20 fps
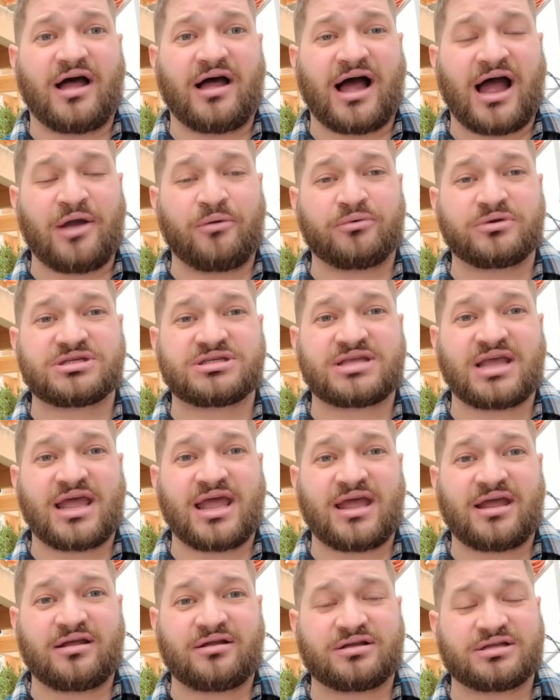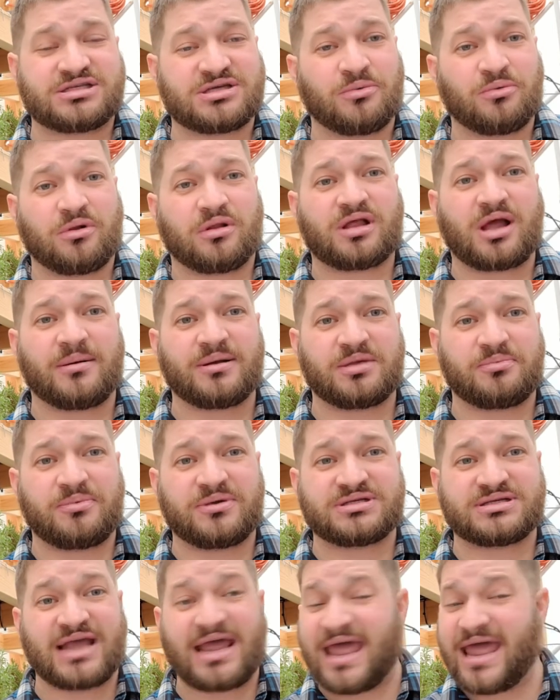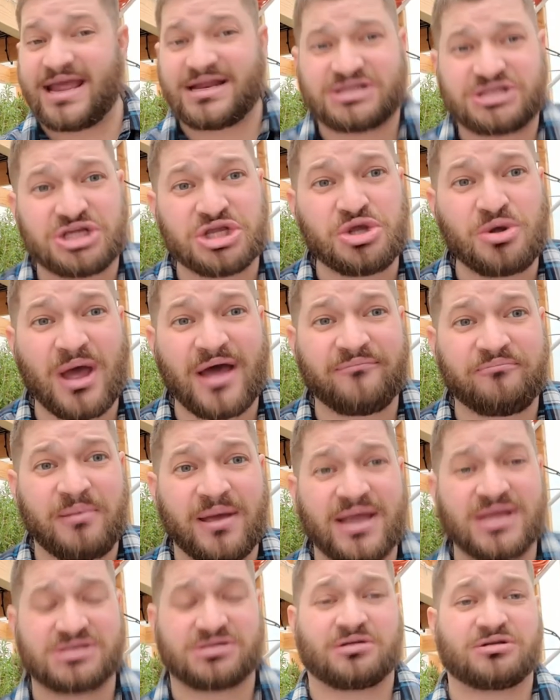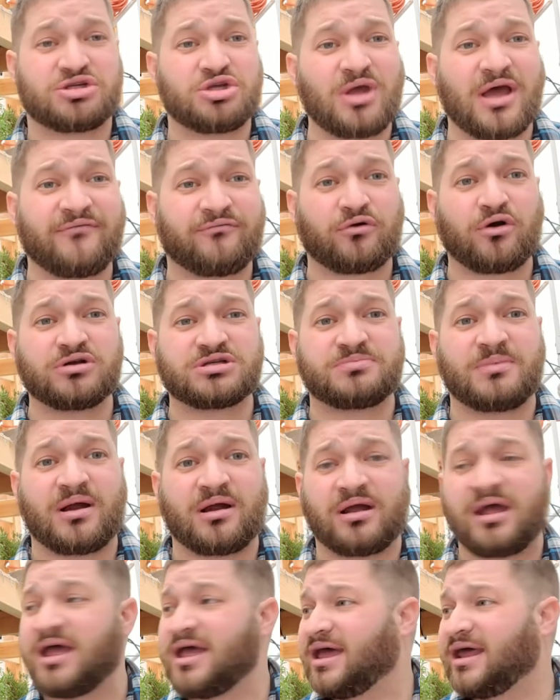I will say, someone will contact me and say, hey, do you have basil? Do you have rosemary?